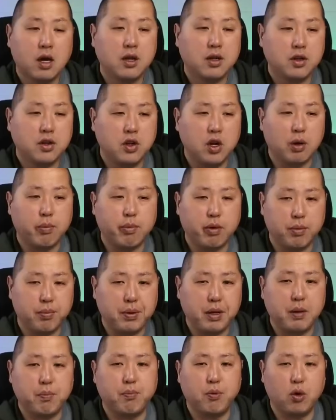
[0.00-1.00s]
The number of
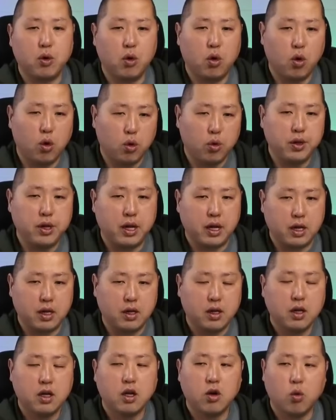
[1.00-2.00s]
people holding
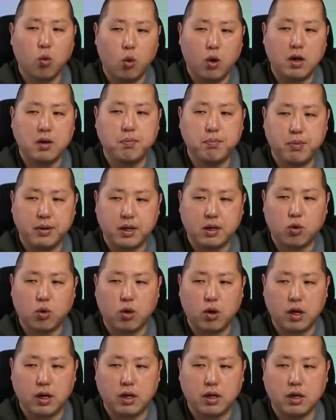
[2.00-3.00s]
one
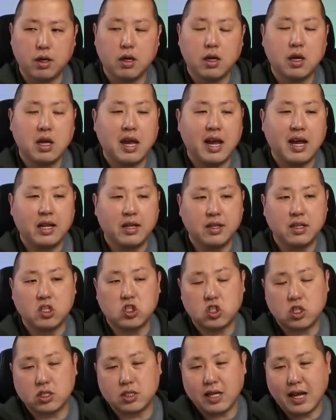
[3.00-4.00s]
Bitcoin, at least
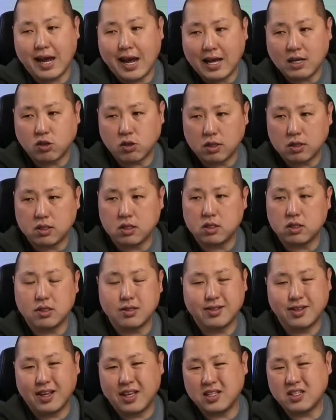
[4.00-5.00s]
just addresses, is
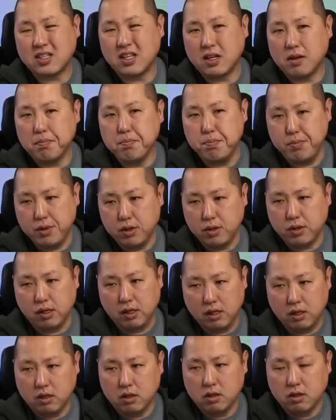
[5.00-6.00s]
less than 1
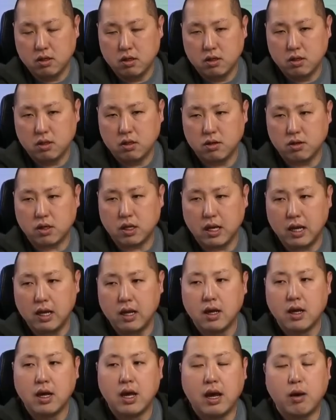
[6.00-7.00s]
million, okay?
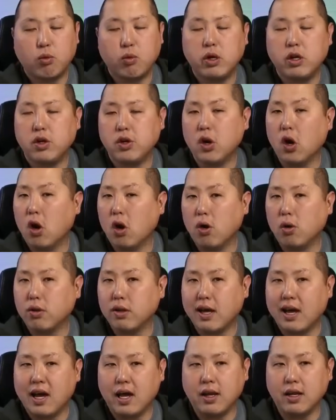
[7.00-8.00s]
And we know
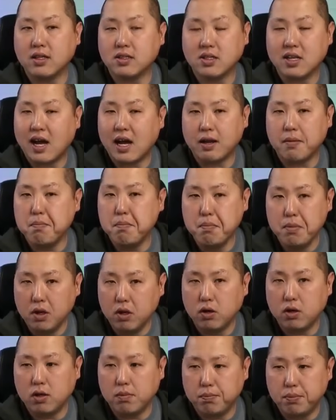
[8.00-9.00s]
that it's not 1
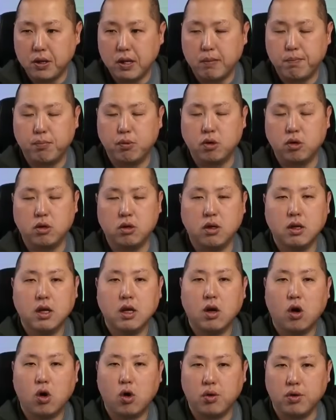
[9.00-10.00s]
million people
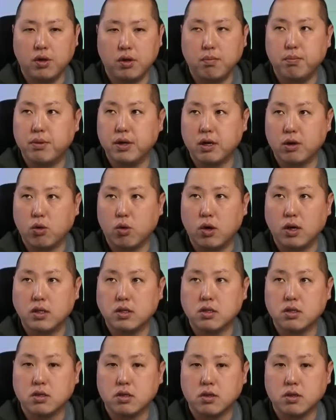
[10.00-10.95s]
holding Bitcoins,